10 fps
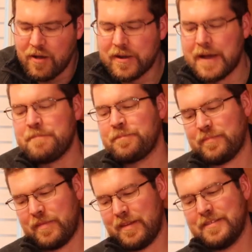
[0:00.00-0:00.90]
Okay.
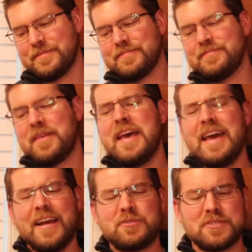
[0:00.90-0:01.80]

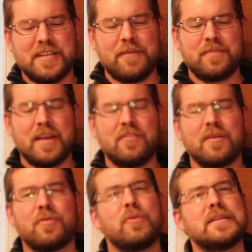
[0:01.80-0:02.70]
Interesting. It
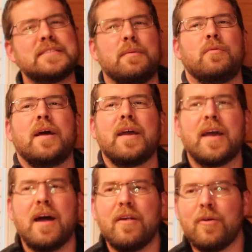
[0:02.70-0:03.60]
took 3 sips, but I
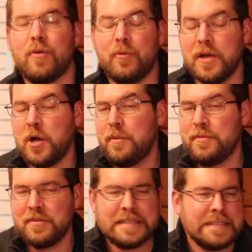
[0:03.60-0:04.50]
got, or 3
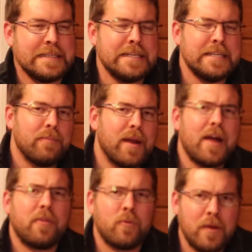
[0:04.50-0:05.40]
gulps. But I
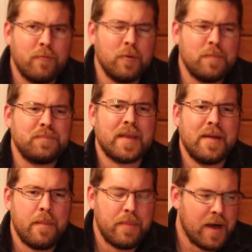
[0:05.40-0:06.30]
got the grapefruit
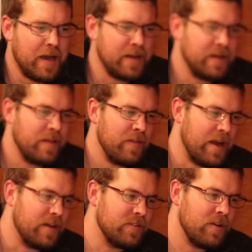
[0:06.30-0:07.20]
and the pine
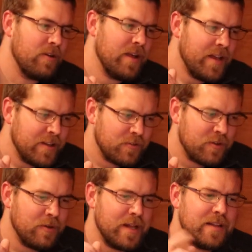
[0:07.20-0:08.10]
there. So it is
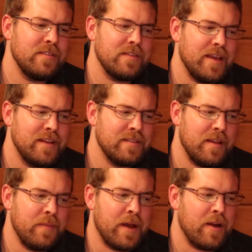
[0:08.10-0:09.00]
true, it is
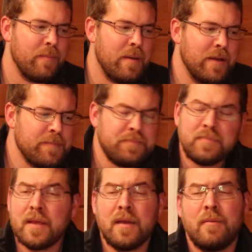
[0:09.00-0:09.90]
in there. Maybe
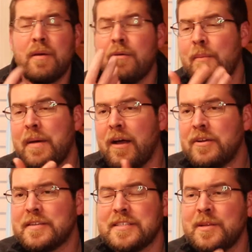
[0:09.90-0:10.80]
my
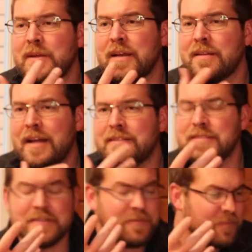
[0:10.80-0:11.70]
palate doesn't need to be
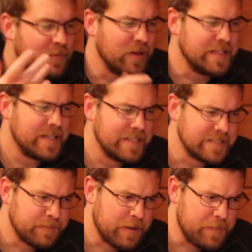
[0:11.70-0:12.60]
cleansed to really
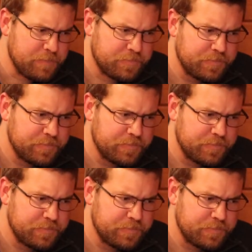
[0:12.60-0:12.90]
taste it, but